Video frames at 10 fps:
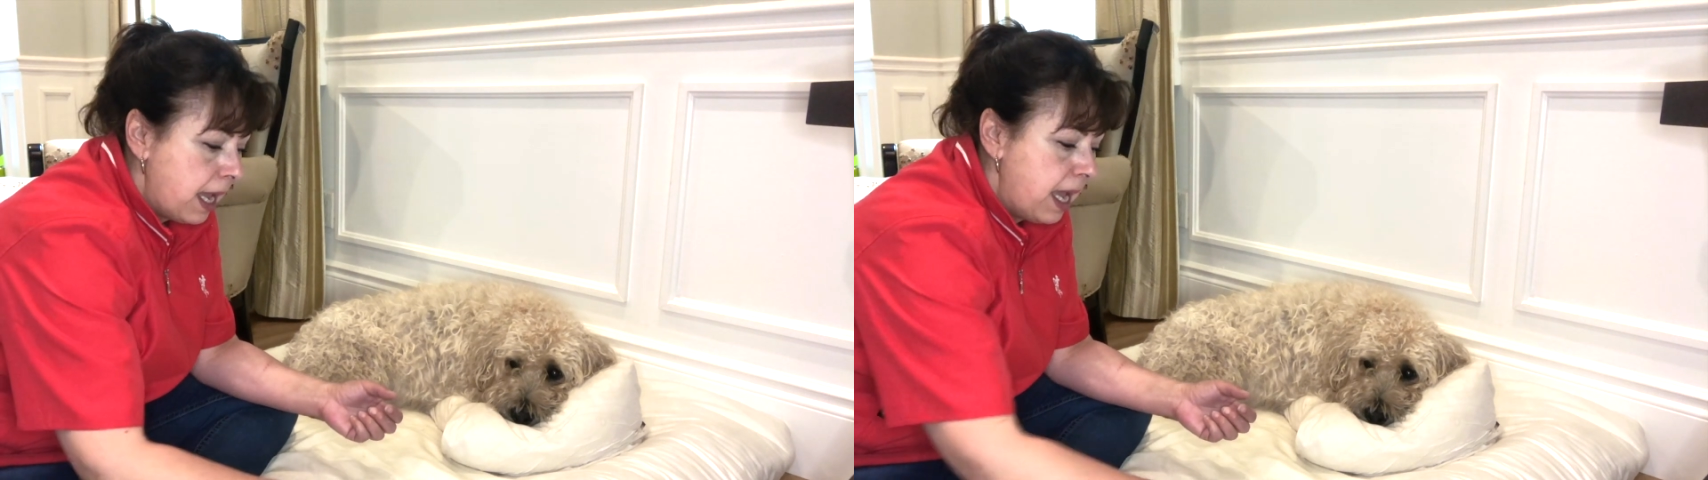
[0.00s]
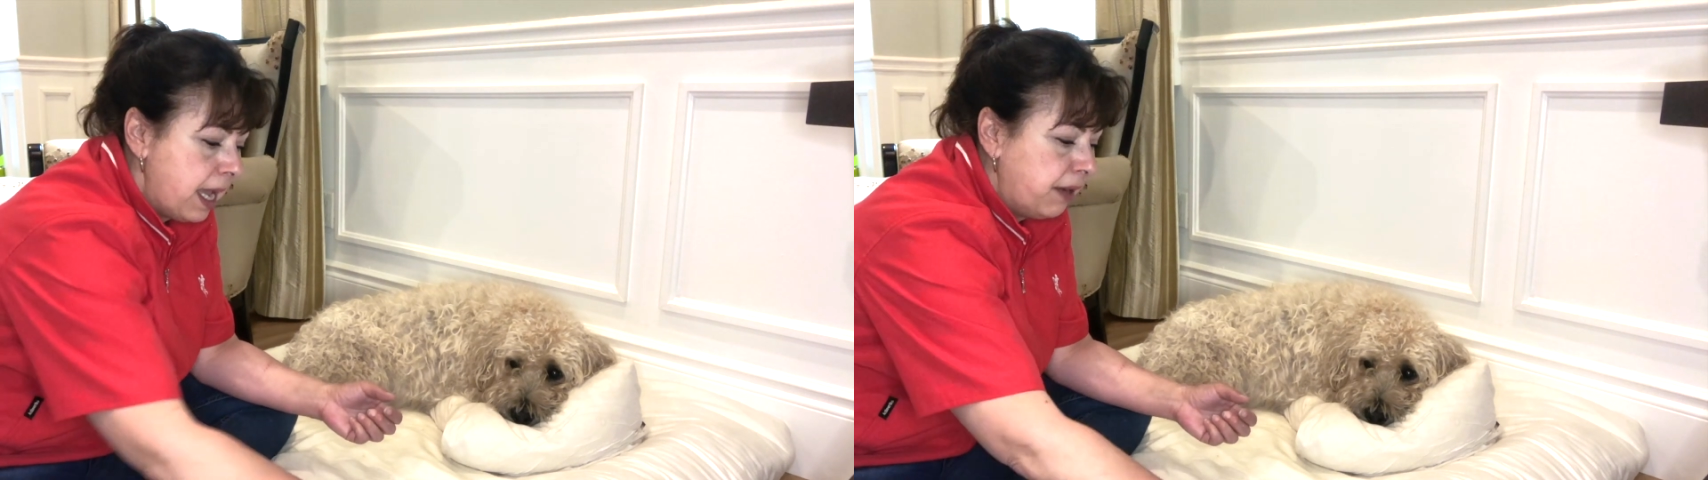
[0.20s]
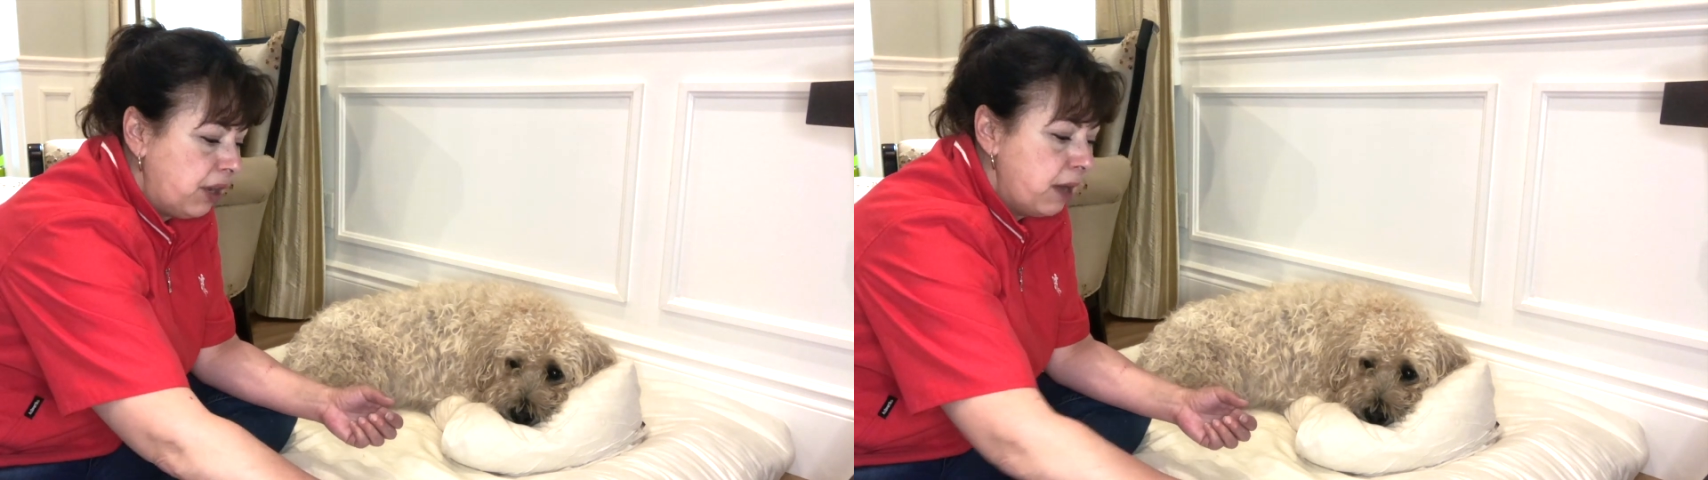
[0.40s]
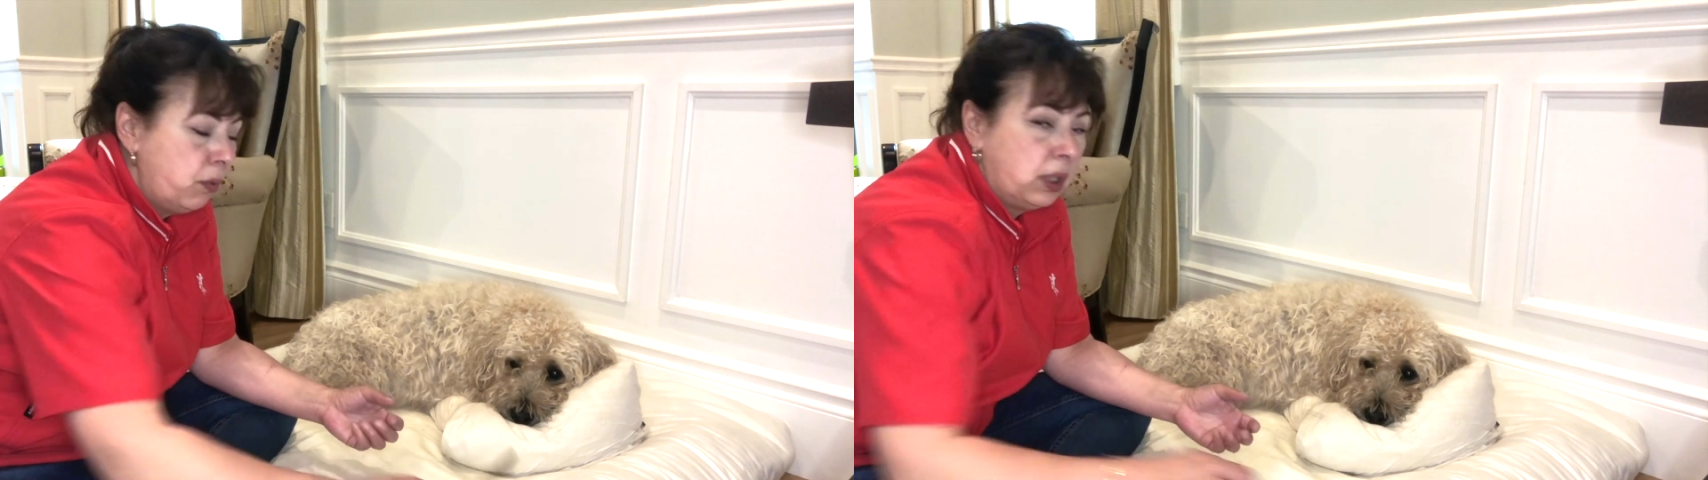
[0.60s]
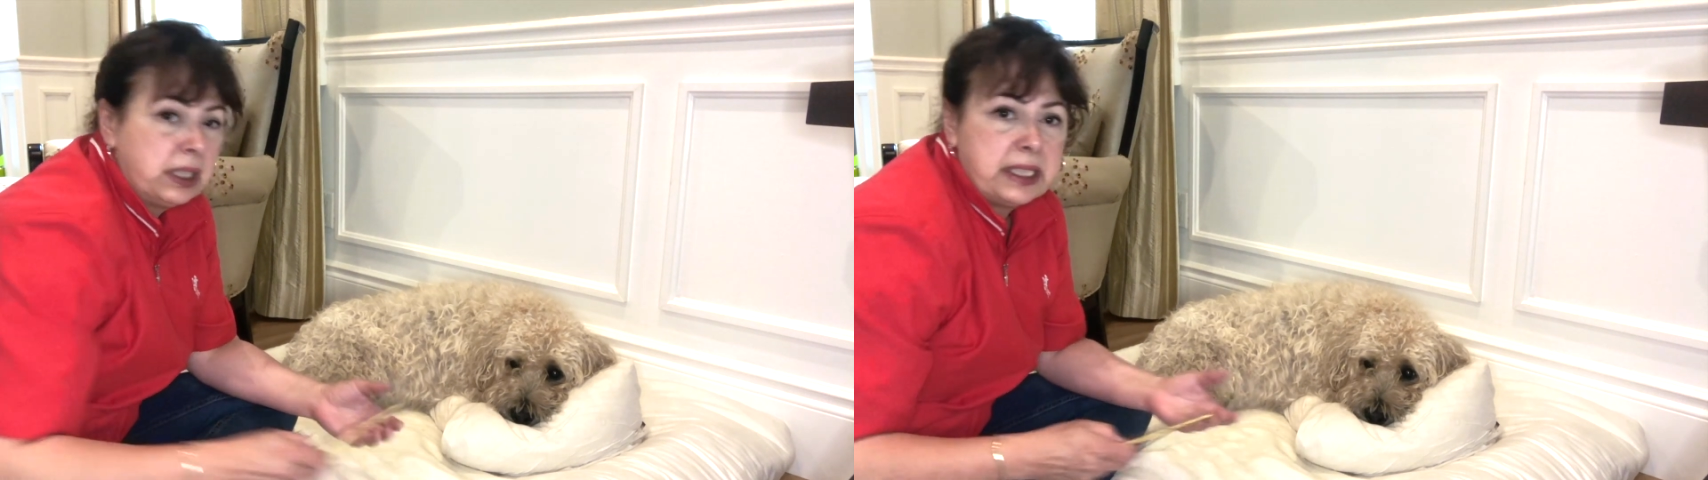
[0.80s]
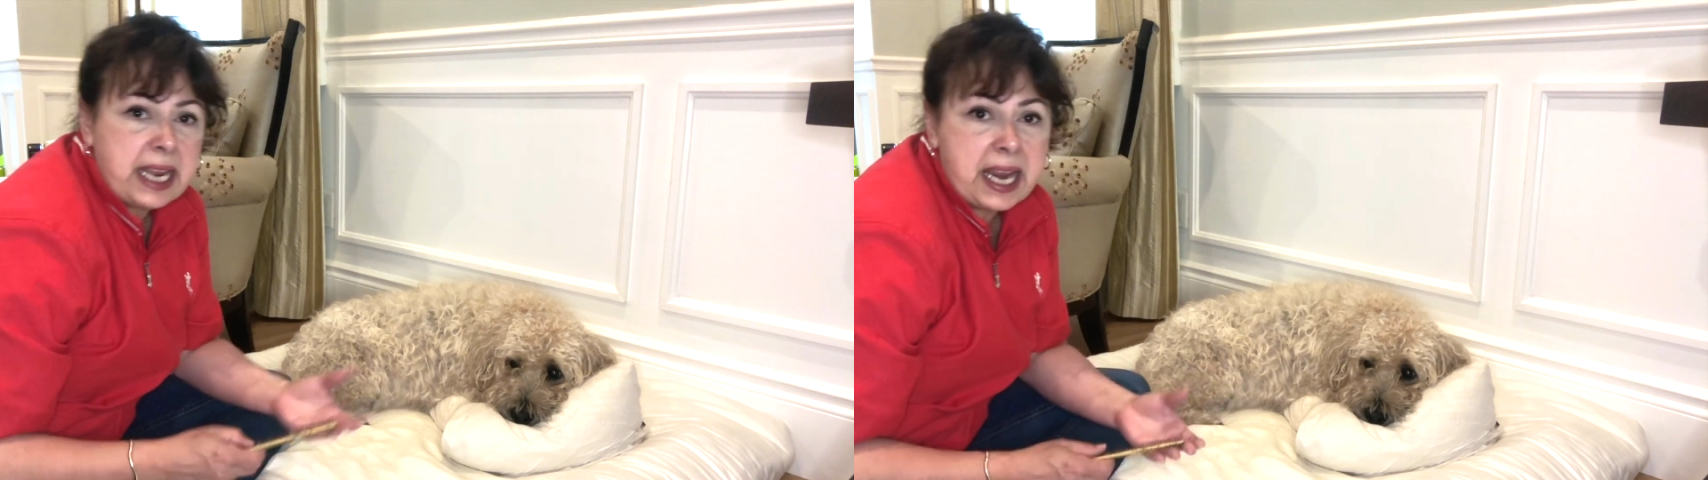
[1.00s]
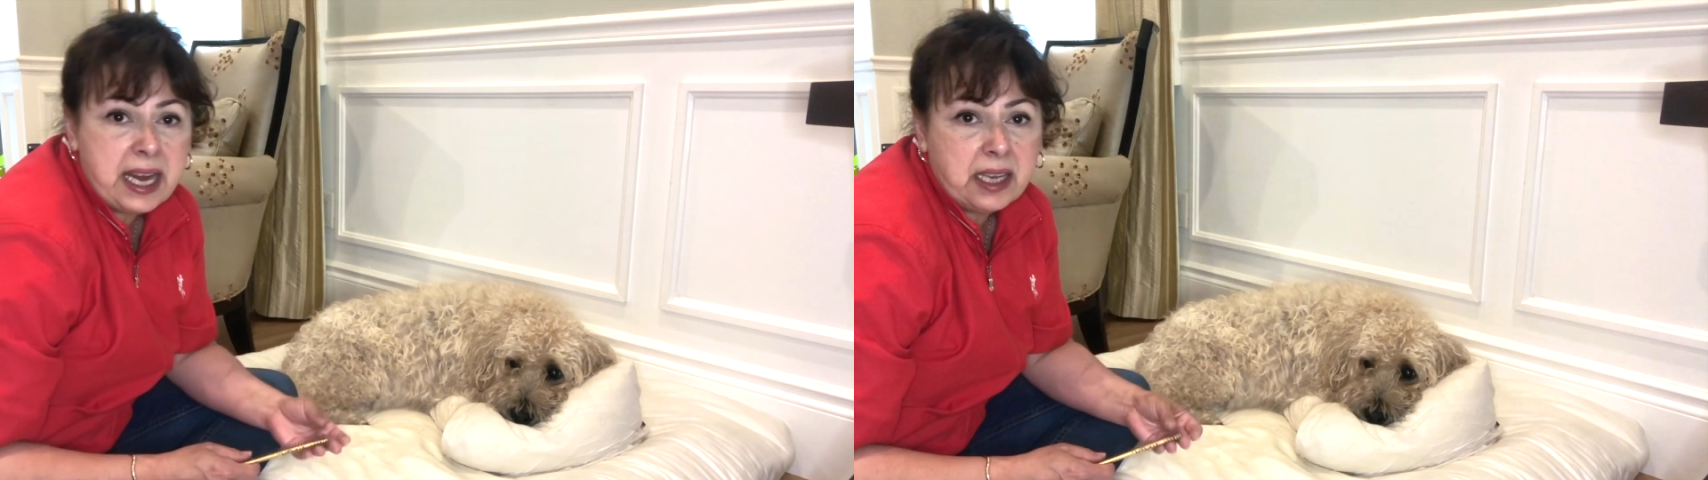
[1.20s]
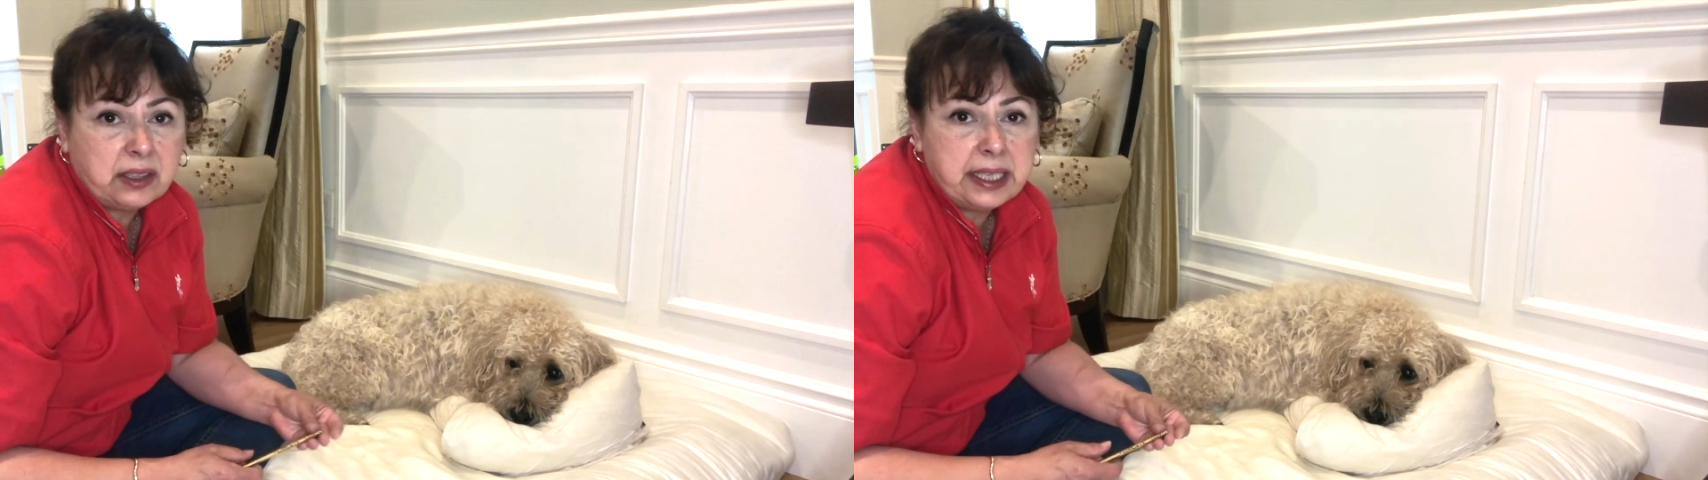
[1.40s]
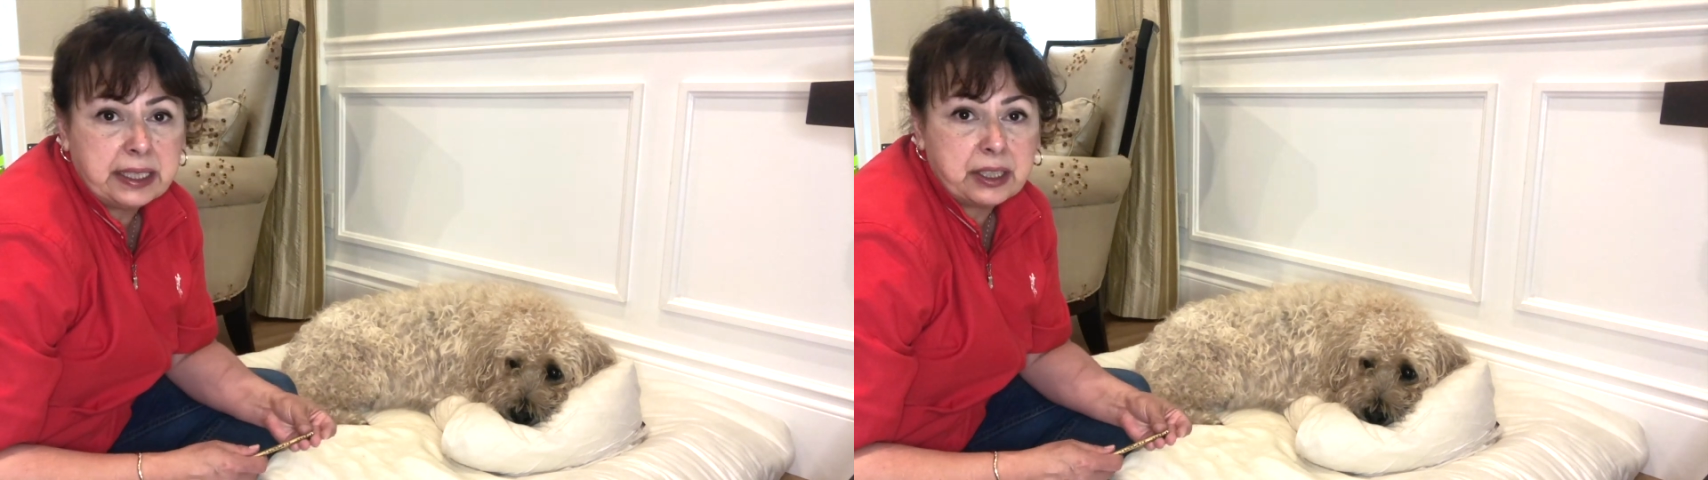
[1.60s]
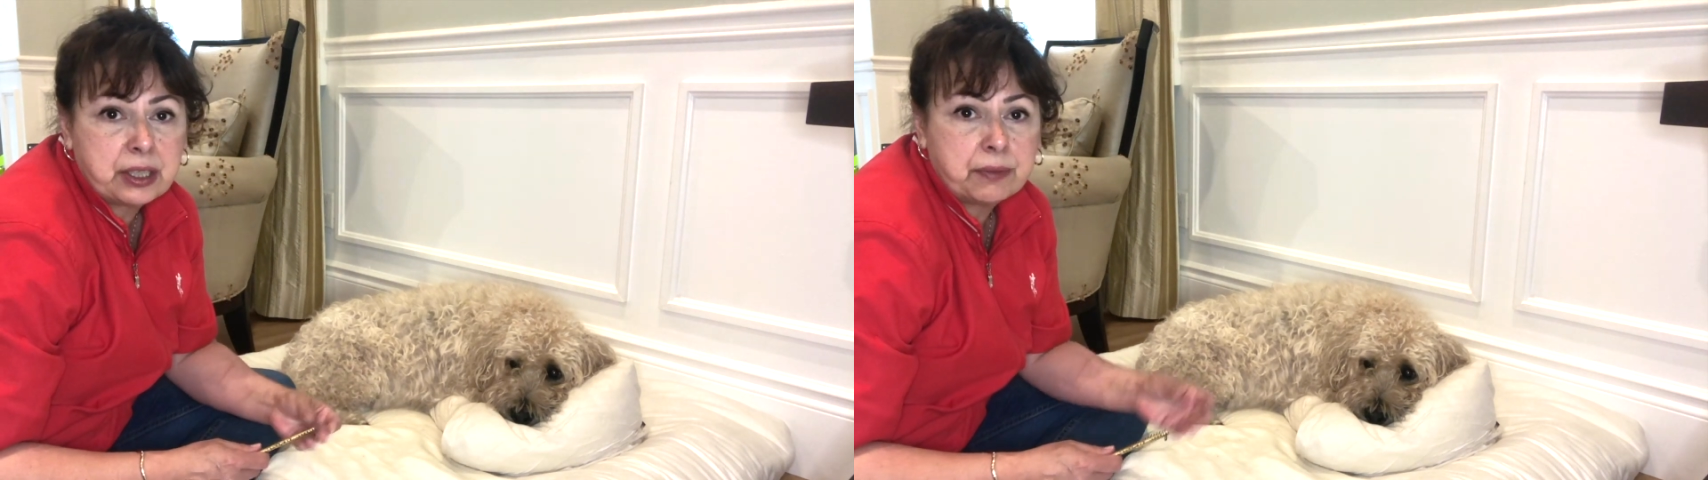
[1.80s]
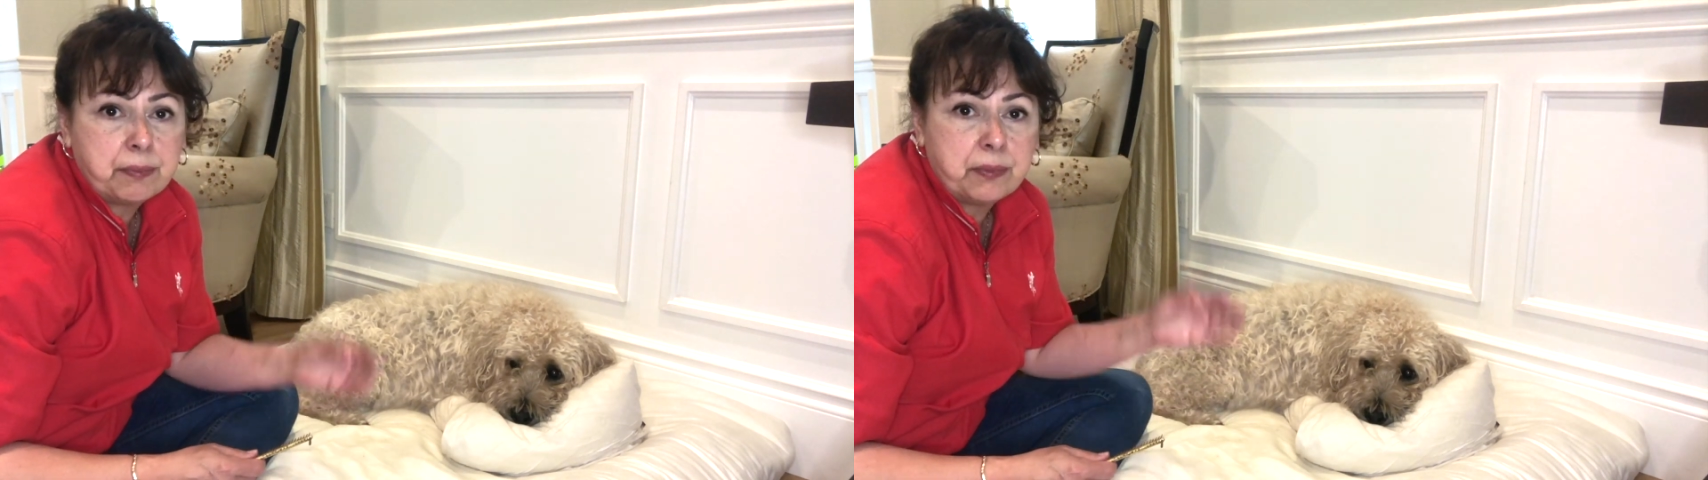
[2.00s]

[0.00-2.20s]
and it will untangle it